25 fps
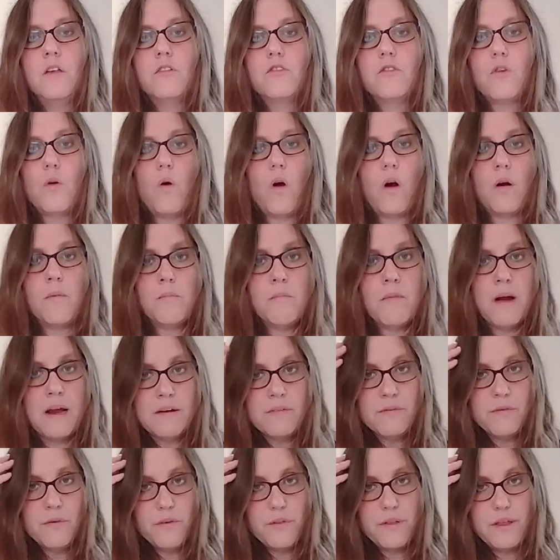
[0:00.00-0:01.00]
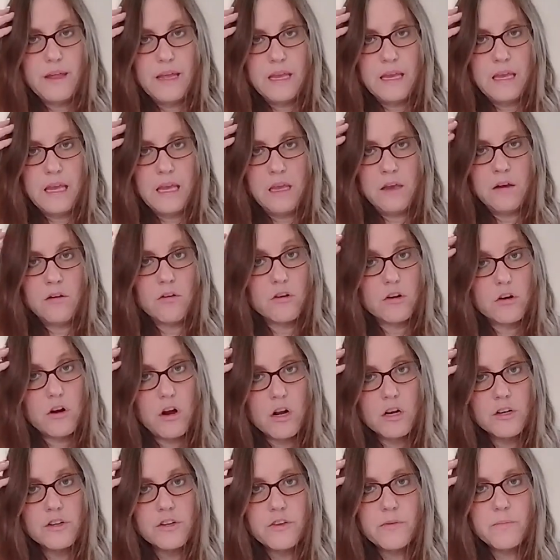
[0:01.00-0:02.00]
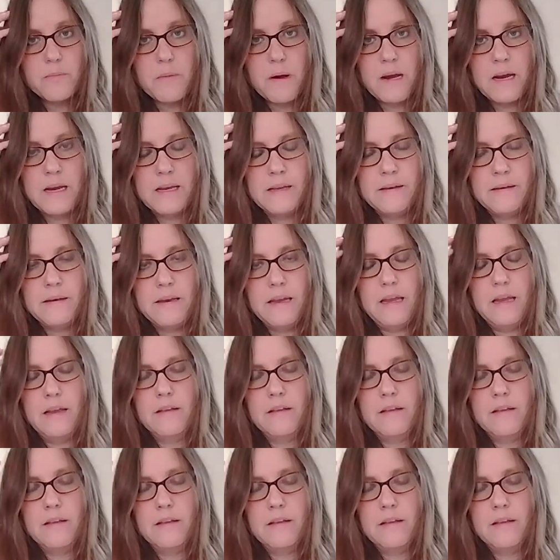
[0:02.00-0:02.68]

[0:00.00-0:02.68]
So our mindful thinking, our conscious mind,